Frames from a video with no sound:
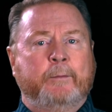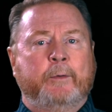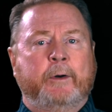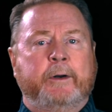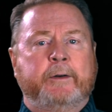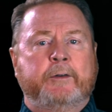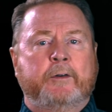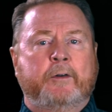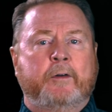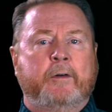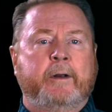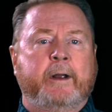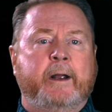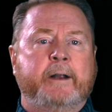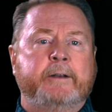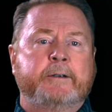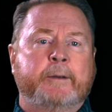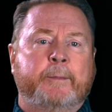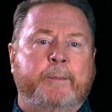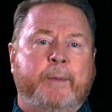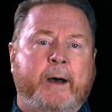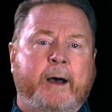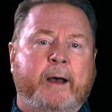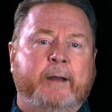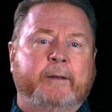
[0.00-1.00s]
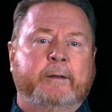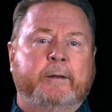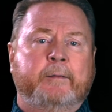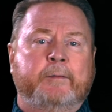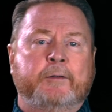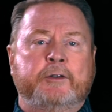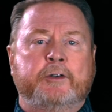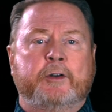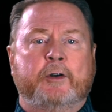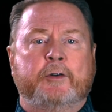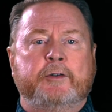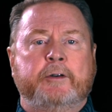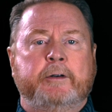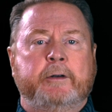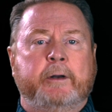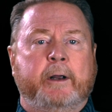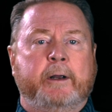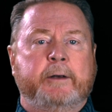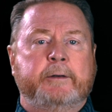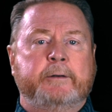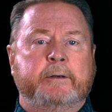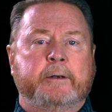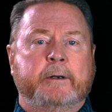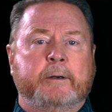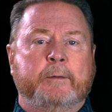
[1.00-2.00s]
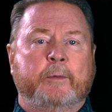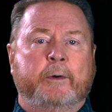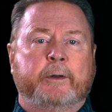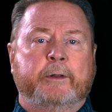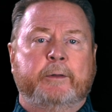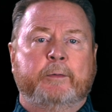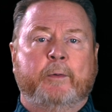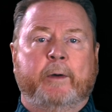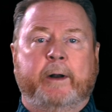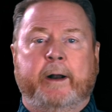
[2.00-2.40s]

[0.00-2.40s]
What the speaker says: which creates a positive association with